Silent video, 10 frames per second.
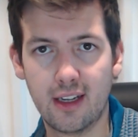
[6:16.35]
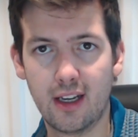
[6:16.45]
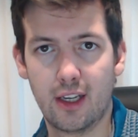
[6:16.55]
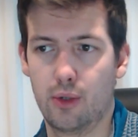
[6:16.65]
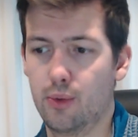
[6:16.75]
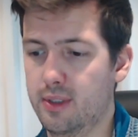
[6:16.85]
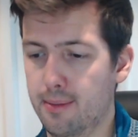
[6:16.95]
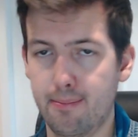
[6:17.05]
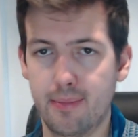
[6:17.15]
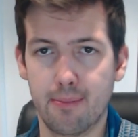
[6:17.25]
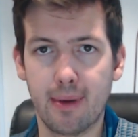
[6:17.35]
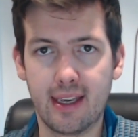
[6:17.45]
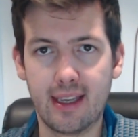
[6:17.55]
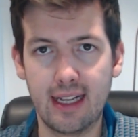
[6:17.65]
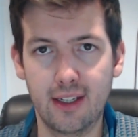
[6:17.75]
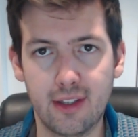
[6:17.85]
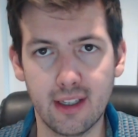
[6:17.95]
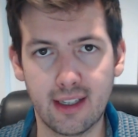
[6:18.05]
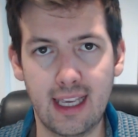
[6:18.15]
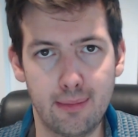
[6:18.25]
who is the big guild that
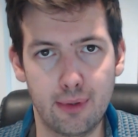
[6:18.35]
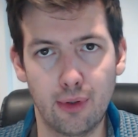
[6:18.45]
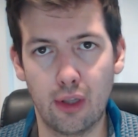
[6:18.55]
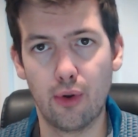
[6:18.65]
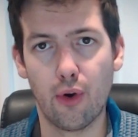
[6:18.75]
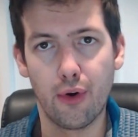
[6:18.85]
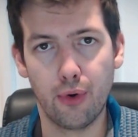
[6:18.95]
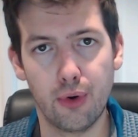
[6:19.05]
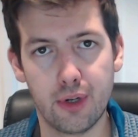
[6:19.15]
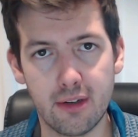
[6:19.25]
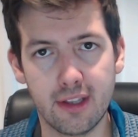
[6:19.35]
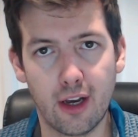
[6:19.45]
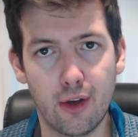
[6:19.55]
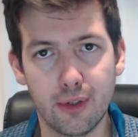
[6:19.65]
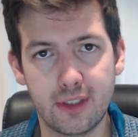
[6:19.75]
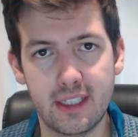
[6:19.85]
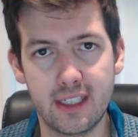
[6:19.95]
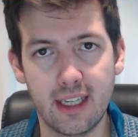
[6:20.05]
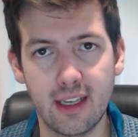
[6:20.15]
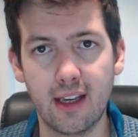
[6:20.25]
keeps all the law and order in the whole
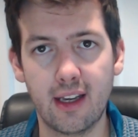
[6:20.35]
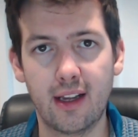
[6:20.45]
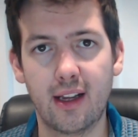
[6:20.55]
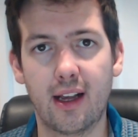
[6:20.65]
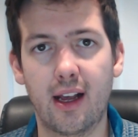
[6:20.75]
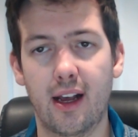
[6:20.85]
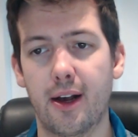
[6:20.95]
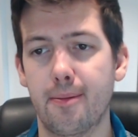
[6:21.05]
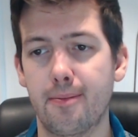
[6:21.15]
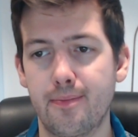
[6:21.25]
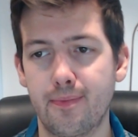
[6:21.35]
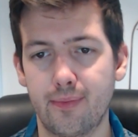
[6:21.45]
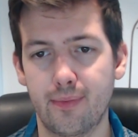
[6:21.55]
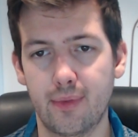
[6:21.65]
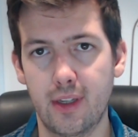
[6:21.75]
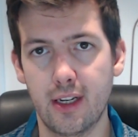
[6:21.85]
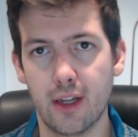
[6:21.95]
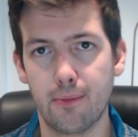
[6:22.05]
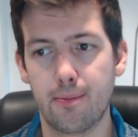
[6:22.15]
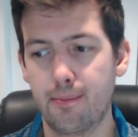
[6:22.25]
city,
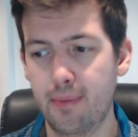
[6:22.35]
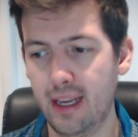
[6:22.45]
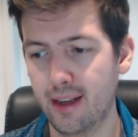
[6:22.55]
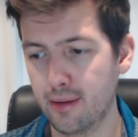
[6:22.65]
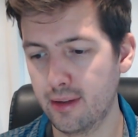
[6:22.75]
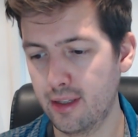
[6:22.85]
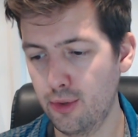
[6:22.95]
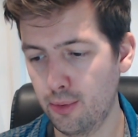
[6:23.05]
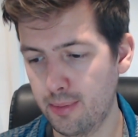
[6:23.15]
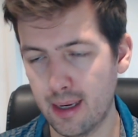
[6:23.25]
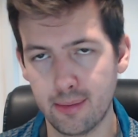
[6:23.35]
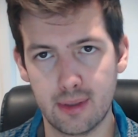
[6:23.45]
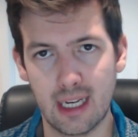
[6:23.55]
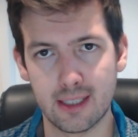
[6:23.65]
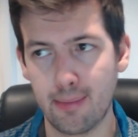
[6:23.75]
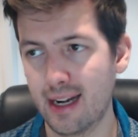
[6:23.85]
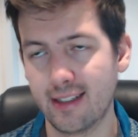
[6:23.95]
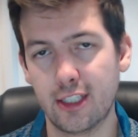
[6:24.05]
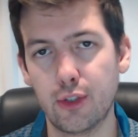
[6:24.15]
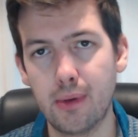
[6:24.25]
you will be able to, as a
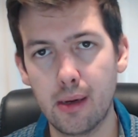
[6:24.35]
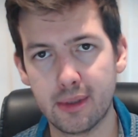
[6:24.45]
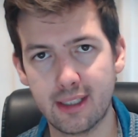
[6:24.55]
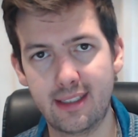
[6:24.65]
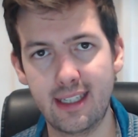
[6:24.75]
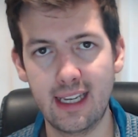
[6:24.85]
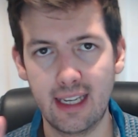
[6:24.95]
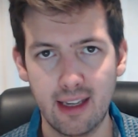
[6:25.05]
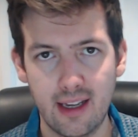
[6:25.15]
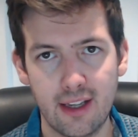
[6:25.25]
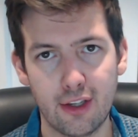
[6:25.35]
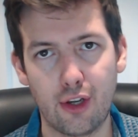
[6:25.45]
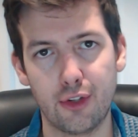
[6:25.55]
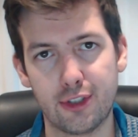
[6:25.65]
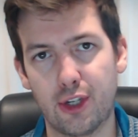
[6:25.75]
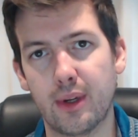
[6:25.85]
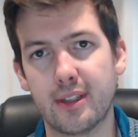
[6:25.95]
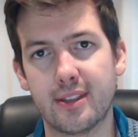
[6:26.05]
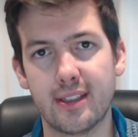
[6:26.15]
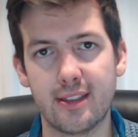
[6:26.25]
paladin, you will be able to see the
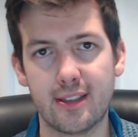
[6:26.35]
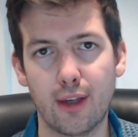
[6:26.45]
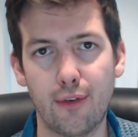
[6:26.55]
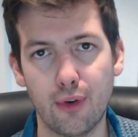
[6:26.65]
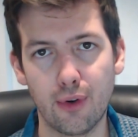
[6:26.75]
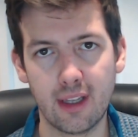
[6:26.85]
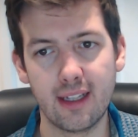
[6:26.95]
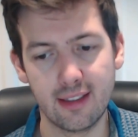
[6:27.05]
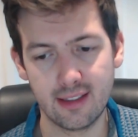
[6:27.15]
consequences of your guild